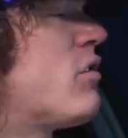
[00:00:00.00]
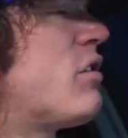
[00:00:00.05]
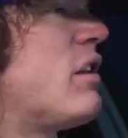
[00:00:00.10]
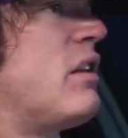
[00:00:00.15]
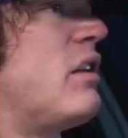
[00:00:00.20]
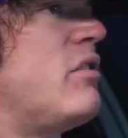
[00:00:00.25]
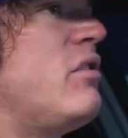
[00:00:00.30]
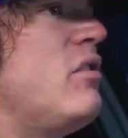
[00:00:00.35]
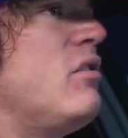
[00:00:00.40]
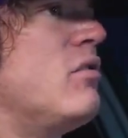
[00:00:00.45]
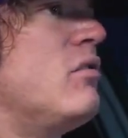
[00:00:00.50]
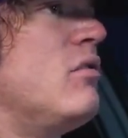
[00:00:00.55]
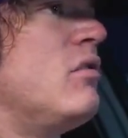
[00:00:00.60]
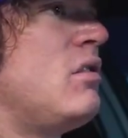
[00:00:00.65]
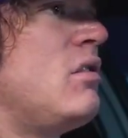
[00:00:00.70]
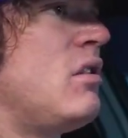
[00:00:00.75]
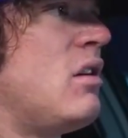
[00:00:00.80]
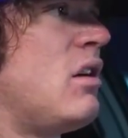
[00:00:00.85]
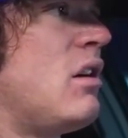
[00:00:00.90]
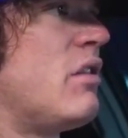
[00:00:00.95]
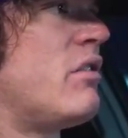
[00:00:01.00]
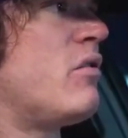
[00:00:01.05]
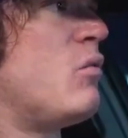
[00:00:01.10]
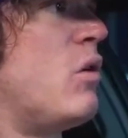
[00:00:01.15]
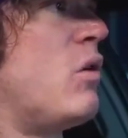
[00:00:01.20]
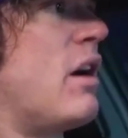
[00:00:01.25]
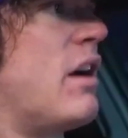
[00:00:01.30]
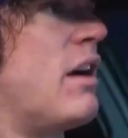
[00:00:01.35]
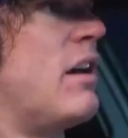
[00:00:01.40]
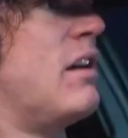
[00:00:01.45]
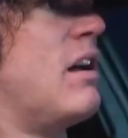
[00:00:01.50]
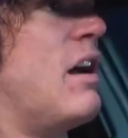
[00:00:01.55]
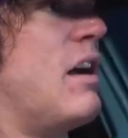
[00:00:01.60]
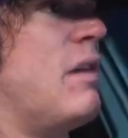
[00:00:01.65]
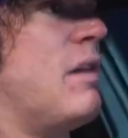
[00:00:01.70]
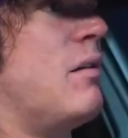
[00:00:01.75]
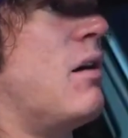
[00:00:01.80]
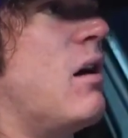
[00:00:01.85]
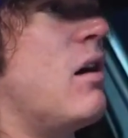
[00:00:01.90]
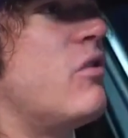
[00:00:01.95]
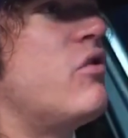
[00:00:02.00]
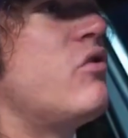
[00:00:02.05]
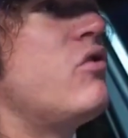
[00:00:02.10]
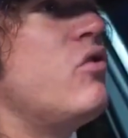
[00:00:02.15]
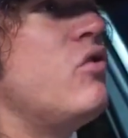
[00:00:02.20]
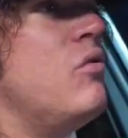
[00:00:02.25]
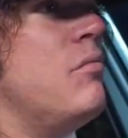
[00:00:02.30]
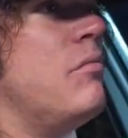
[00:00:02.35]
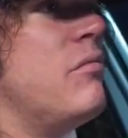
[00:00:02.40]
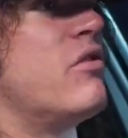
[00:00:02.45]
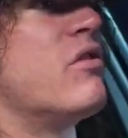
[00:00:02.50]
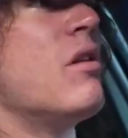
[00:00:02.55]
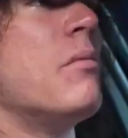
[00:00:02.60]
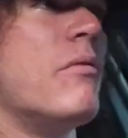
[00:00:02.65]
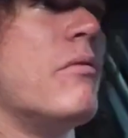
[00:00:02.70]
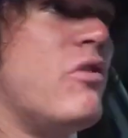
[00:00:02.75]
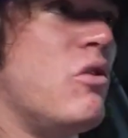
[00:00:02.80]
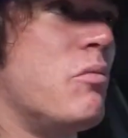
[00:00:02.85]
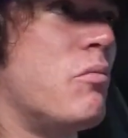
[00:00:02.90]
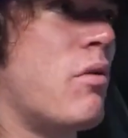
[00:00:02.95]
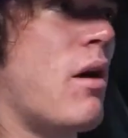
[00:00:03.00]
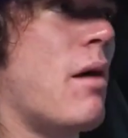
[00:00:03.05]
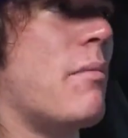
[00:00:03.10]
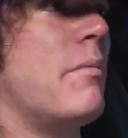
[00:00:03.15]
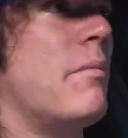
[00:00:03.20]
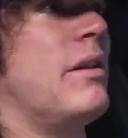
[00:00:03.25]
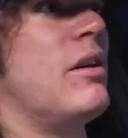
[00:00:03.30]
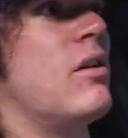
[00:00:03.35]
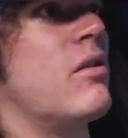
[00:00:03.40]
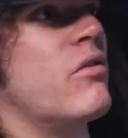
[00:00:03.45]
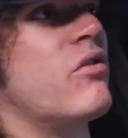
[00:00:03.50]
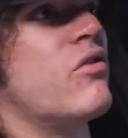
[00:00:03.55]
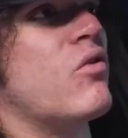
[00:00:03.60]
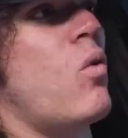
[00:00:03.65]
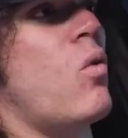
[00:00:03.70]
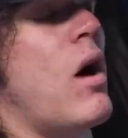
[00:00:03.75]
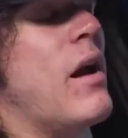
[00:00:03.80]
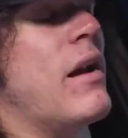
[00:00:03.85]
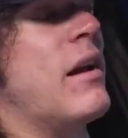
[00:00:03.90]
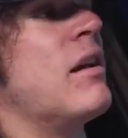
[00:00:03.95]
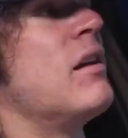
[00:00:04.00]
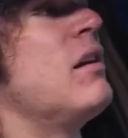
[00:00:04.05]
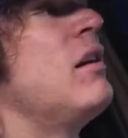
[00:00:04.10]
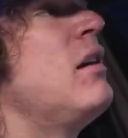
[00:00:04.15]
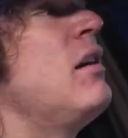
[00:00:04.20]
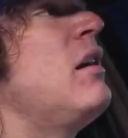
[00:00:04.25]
thing too, is why I assume some of you probably aren't squatting,